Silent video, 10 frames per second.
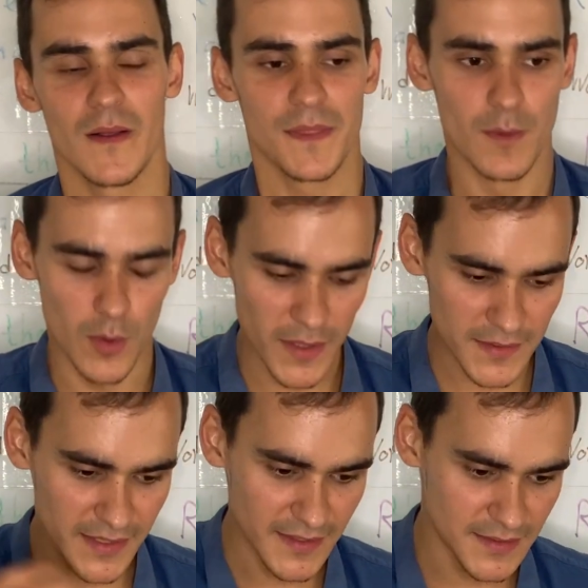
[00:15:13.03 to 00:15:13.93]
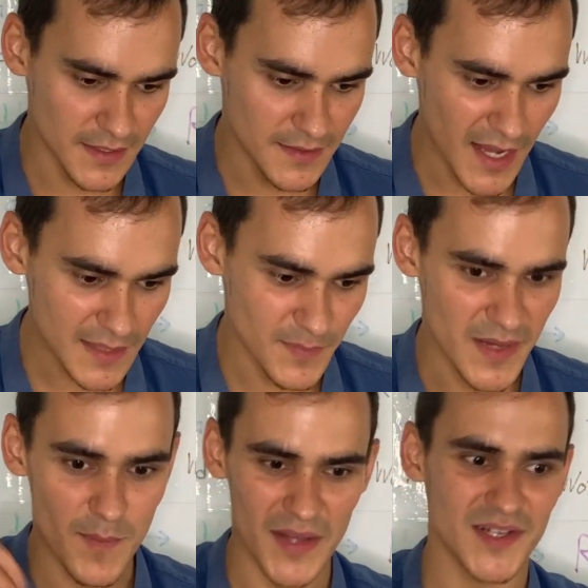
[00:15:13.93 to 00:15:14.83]
The moment I did that, my
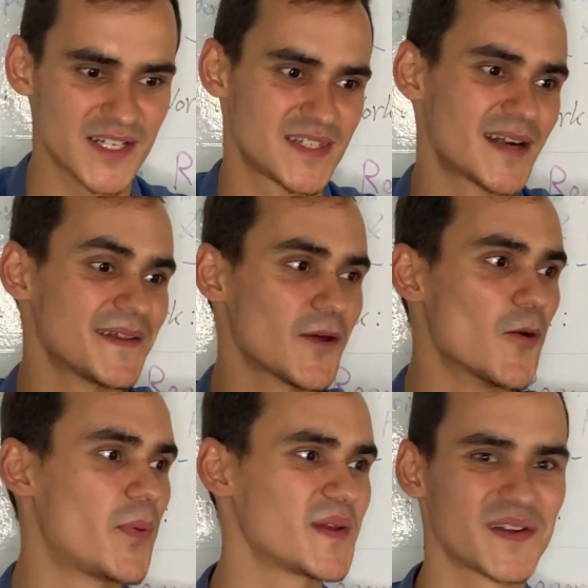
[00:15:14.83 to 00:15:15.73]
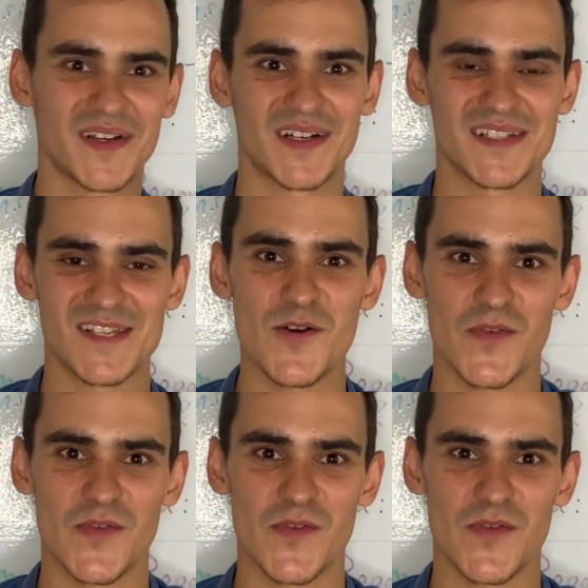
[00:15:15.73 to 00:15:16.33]
mother started opening herself